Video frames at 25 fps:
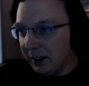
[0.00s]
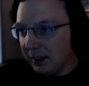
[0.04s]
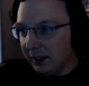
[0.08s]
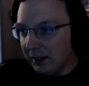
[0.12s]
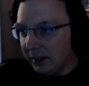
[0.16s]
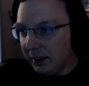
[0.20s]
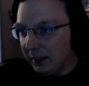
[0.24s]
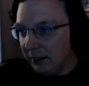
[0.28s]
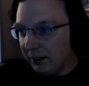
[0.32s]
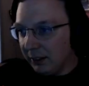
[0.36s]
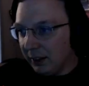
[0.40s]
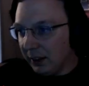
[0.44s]

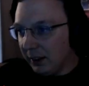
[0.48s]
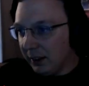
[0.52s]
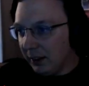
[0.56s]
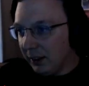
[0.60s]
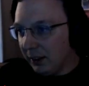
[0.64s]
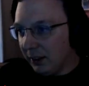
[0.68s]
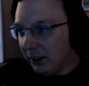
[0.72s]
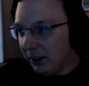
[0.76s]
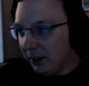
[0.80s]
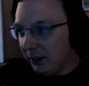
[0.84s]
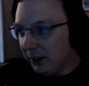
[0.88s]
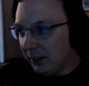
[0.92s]
There we
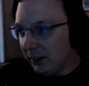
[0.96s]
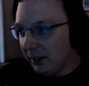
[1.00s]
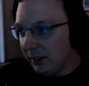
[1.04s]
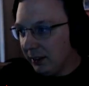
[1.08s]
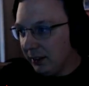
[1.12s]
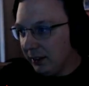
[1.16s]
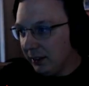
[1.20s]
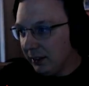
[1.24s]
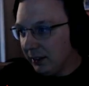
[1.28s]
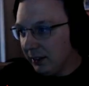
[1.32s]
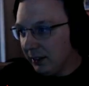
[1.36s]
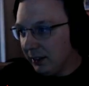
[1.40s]
go.
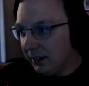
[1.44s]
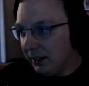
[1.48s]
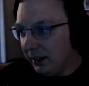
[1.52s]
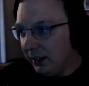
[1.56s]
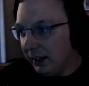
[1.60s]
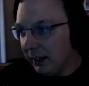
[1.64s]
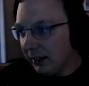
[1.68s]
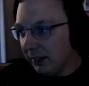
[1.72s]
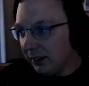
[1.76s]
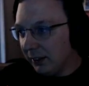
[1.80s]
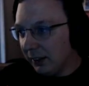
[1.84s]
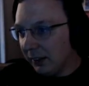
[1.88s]
He
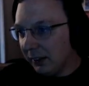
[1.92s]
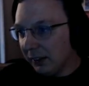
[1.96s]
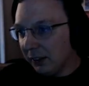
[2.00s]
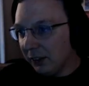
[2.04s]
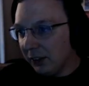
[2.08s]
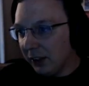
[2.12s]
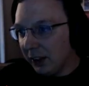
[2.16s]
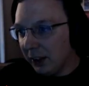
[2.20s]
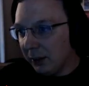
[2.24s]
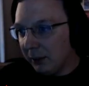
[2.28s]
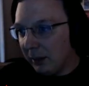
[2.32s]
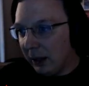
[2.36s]
doesn't have
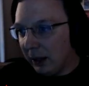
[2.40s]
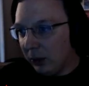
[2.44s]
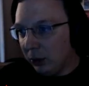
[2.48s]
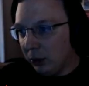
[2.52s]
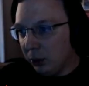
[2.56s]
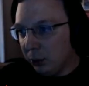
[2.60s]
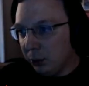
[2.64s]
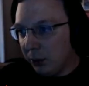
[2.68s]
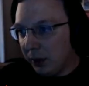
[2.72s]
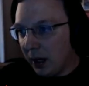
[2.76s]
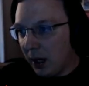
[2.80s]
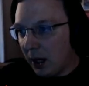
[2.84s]
to say about
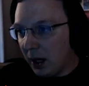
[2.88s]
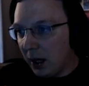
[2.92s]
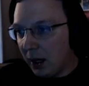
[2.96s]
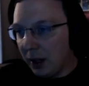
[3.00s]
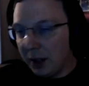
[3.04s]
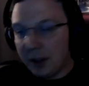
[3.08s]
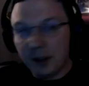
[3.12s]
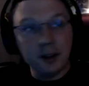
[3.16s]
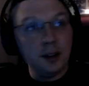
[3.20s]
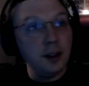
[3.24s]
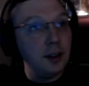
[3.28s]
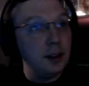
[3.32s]

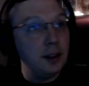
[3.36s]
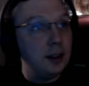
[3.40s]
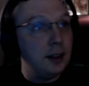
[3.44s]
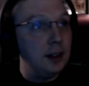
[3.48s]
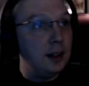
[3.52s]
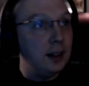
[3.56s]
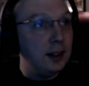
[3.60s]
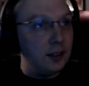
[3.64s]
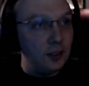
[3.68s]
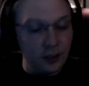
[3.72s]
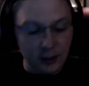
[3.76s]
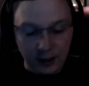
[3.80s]
Wuhan.
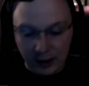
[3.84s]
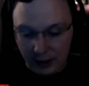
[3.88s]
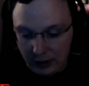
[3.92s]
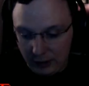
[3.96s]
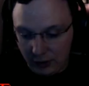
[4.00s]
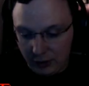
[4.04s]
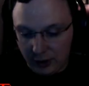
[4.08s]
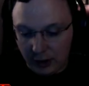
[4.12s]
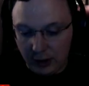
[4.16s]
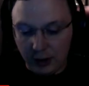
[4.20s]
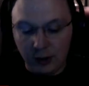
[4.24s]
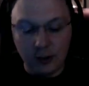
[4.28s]
He instead
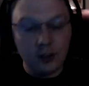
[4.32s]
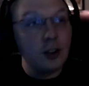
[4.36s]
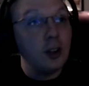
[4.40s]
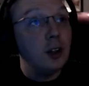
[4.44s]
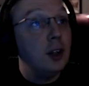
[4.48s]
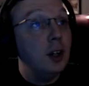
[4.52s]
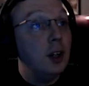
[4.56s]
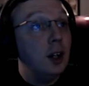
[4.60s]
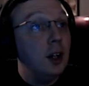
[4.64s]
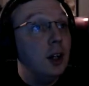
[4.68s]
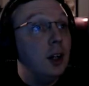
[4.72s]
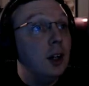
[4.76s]
says
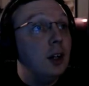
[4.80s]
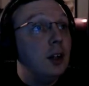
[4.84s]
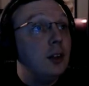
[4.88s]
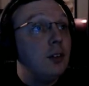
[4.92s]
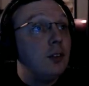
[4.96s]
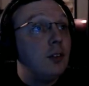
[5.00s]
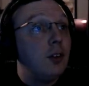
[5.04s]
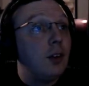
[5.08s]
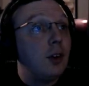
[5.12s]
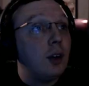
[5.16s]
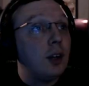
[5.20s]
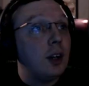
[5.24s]

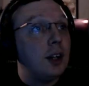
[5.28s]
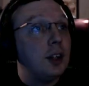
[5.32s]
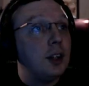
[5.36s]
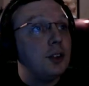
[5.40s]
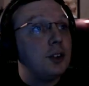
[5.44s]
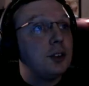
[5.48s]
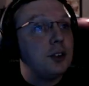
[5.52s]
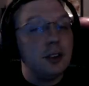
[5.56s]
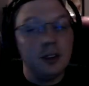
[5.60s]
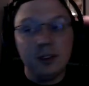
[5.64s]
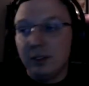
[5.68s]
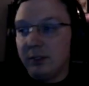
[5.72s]

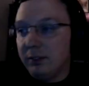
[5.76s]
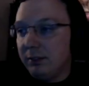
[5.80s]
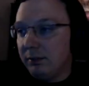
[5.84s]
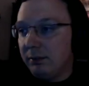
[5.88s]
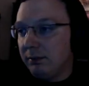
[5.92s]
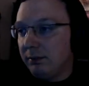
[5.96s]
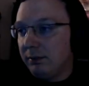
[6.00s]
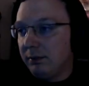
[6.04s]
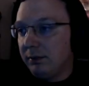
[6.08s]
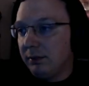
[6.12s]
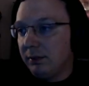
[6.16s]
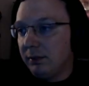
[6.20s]
400
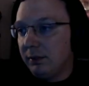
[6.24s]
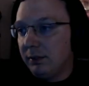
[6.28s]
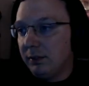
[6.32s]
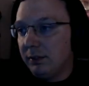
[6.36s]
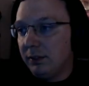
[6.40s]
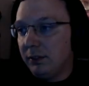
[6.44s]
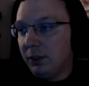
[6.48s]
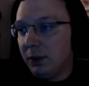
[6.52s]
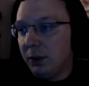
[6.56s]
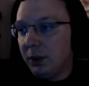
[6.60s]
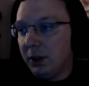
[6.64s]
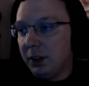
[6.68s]

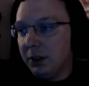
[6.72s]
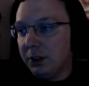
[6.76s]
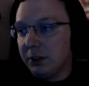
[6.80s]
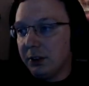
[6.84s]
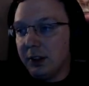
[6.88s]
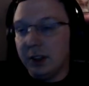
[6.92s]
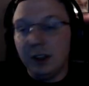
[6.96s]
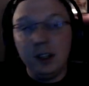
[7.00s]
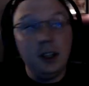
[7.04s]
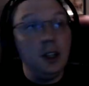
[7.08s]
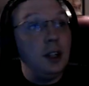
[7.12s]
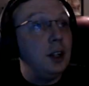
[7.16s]

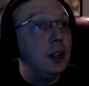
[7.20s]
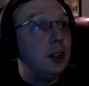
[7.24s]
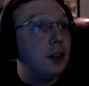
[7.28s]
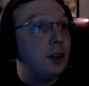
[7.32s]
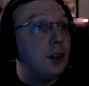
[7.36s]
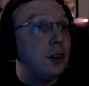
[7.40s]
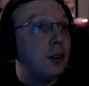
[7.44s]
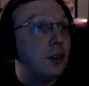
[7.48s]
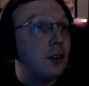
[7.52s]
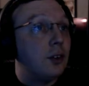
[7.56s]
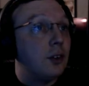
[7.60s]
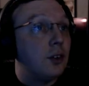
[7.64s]

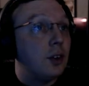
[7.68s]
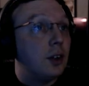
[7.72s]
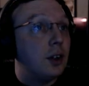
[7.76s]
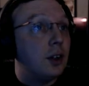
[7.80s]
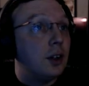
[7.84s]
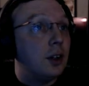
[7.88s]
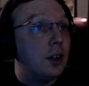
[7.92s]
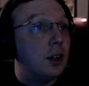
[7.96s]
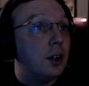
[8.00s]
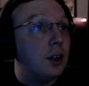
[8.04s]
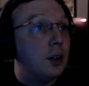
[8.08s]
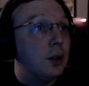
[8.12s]
years
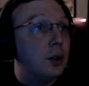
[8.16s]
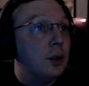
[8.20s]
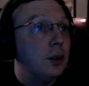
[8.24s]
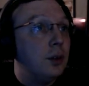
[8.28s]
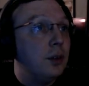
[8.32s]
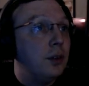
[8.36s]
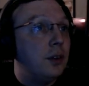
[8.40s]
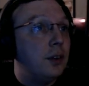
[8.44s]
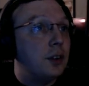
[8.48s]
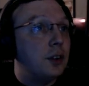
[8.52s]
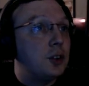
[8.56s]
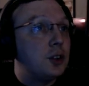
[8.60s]
ago,
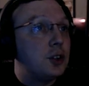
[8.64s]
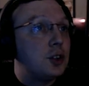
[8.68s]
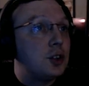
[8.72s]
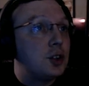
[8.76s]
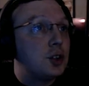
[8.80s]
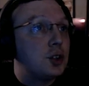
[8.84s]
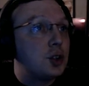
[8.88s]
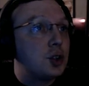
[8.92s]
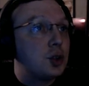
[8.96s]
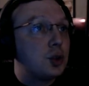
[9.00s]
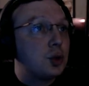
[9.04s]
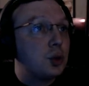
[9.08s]
the
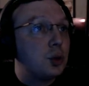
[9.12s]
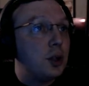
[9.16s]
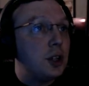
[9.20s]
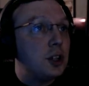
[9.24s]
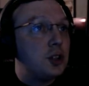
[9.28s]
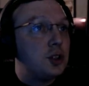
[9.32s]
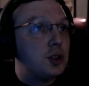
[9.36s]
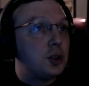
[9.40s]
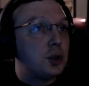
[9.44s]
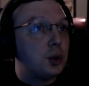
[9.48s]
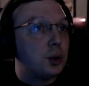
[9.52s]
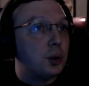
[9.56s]

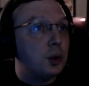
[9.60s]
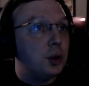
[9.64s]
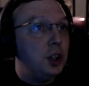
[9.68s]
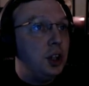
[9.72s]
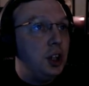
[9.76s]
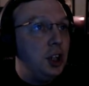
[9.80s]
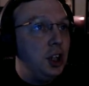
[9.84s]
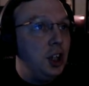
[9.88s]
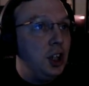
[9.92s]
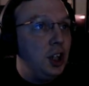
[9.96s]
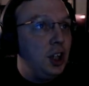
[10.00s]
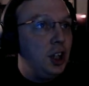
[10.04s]

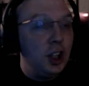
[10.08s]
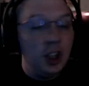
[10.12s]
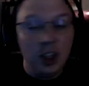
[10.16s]
treasury